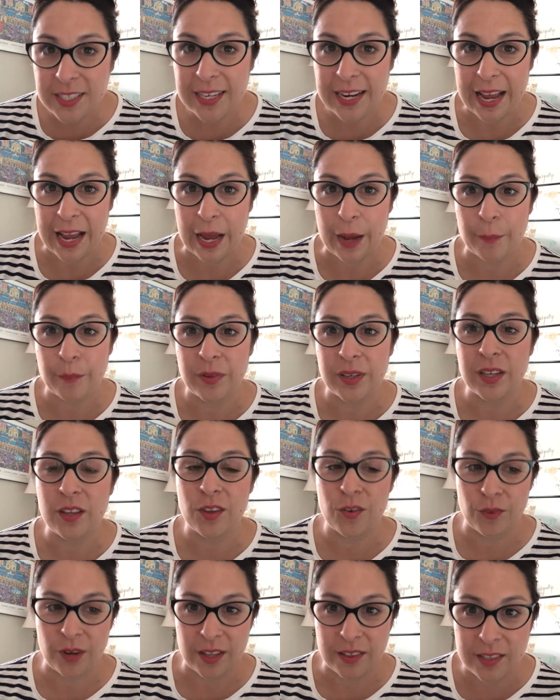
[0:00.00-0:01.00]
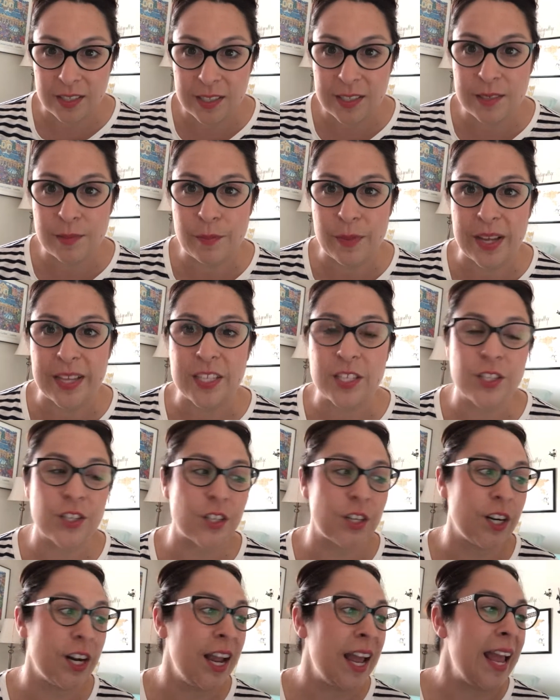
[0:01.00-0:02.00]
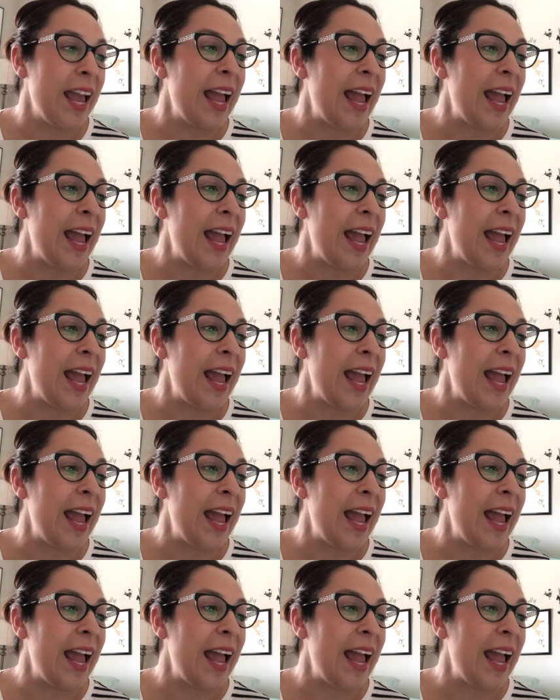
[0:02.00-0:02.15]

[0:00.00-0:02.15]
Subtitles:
can happen throughout the semester,